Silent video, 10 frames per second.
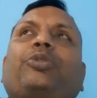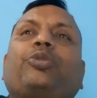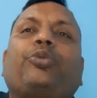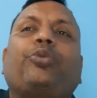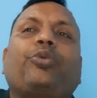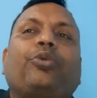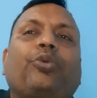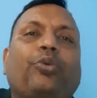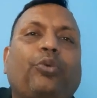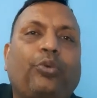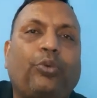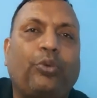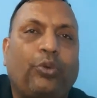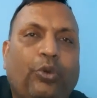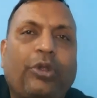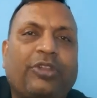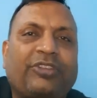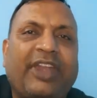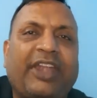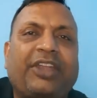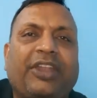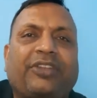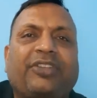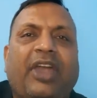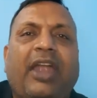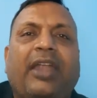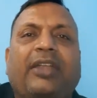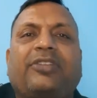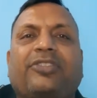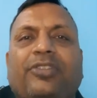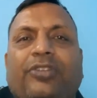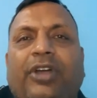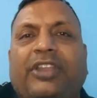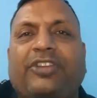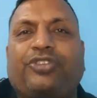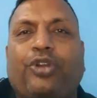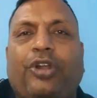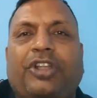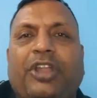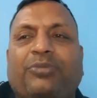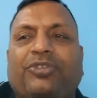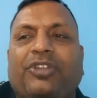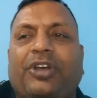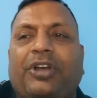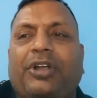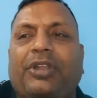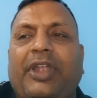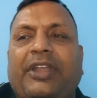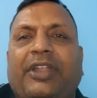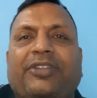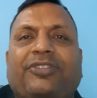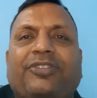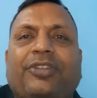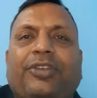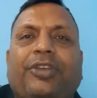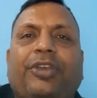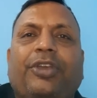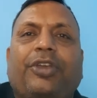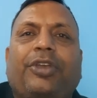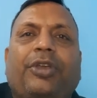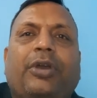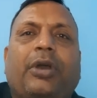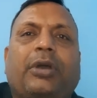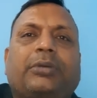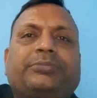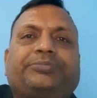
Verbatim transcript: to creditors and other short-term uh, lenders, uh,